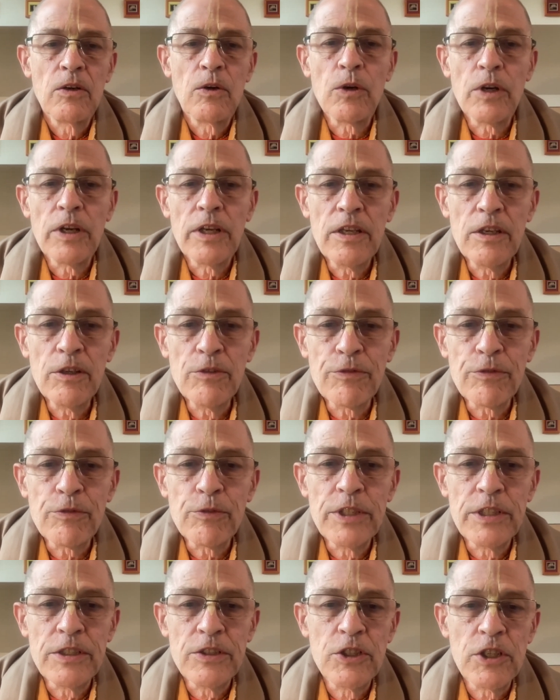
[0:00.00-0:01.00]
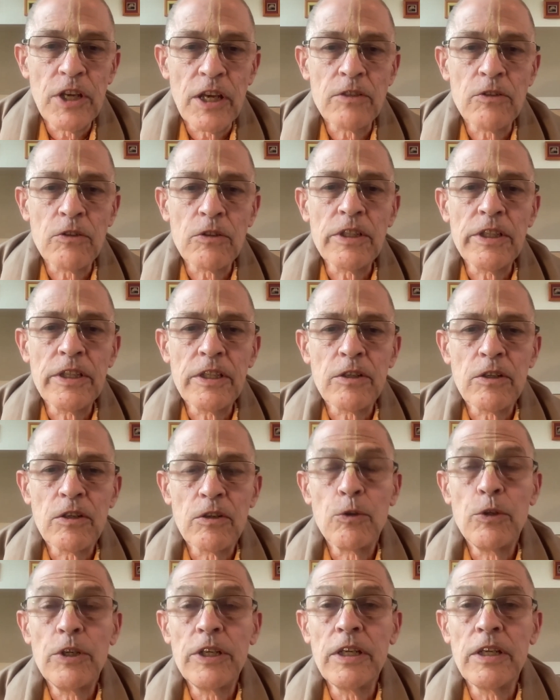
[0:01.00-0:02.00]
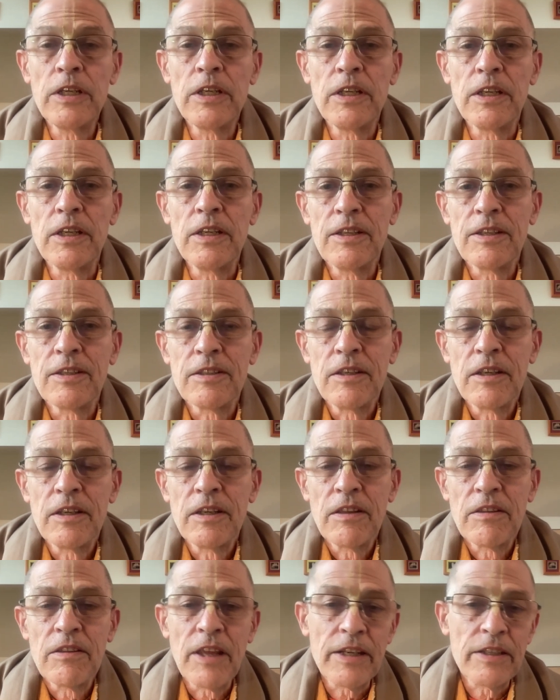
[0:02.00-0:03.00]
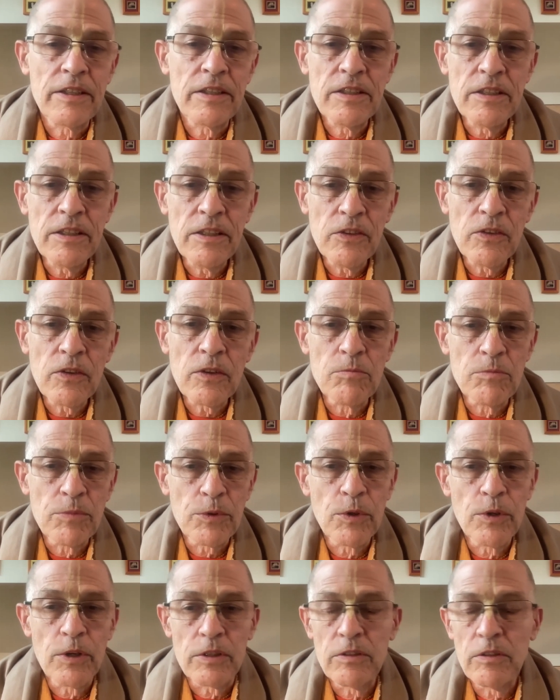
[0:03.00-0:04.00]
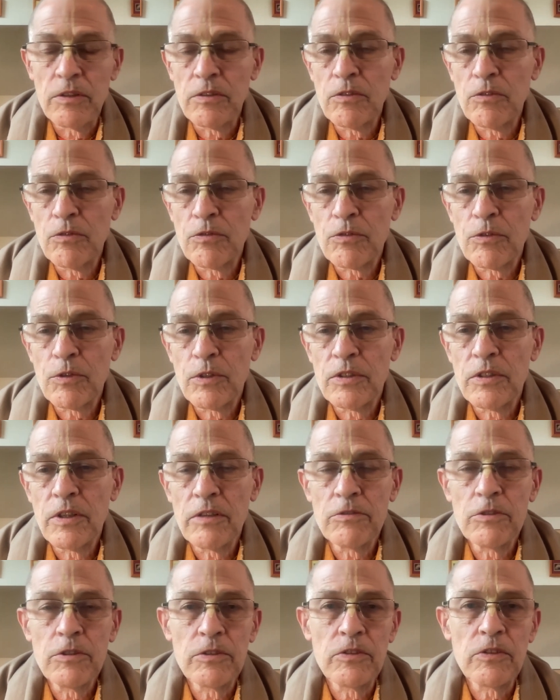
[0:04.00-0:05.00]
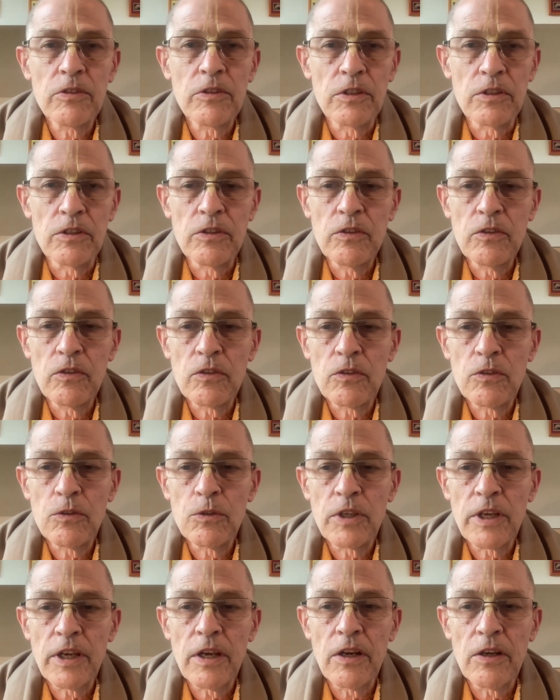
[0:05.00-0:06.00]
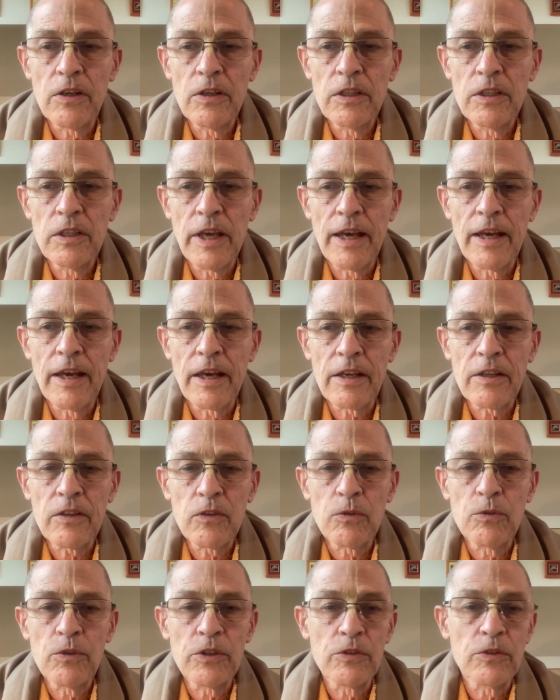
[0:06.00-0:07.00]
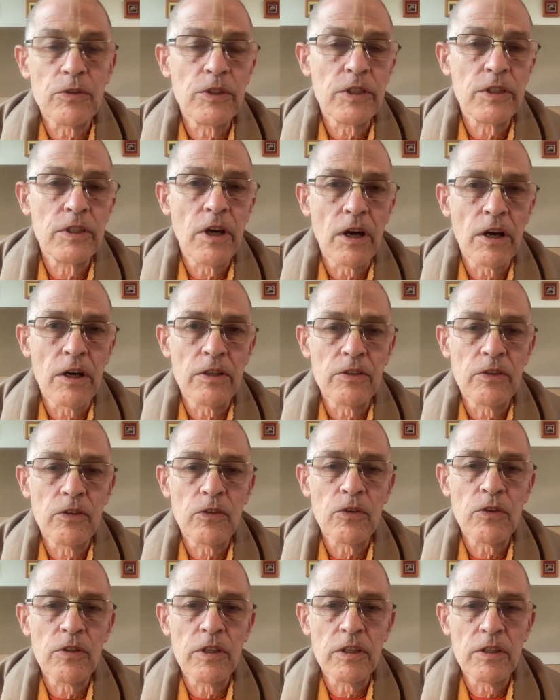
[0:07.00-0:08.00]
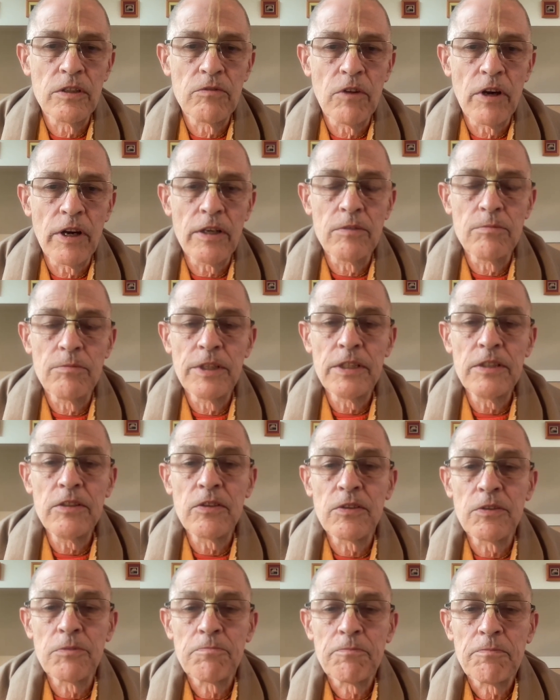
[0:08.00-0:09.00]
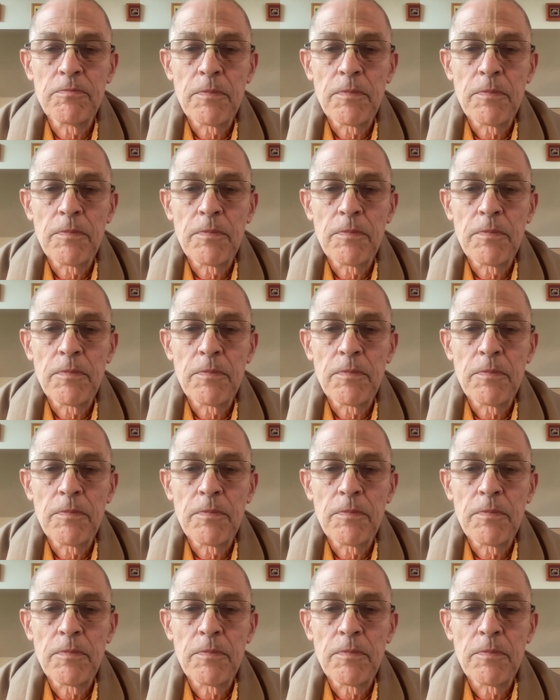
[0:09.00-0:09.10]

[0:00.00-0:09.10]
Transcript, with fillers: Or if we generally agree that it is important for devotees to care and act with regard to the environment,